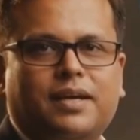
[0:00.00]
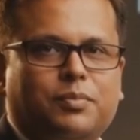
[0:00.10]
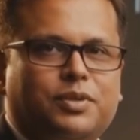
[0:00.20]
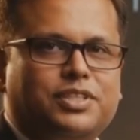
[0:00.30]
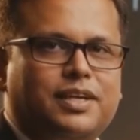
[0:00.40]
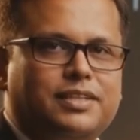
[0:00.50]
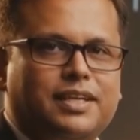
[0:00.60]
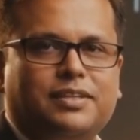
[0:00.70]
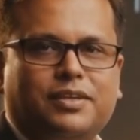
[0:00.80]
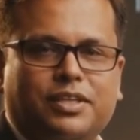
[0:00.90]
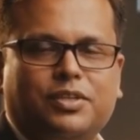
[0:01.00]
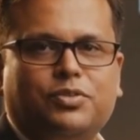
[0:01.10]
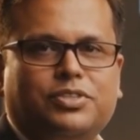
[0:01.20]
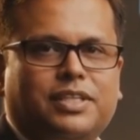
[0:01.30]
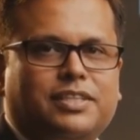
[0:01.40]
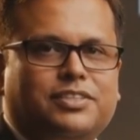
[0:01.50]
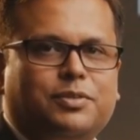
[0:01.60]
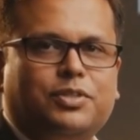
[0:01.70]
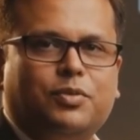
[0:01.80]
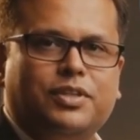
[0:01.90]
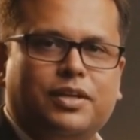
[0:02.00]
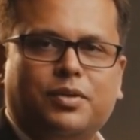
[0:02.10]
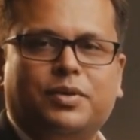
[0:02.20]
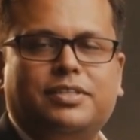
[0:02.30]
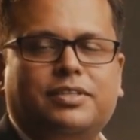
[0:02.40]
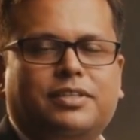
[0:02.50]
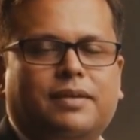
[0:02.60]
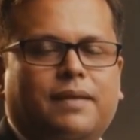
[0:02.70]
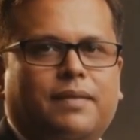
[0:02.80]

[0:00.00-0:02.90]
which are then reused in subsequent requests.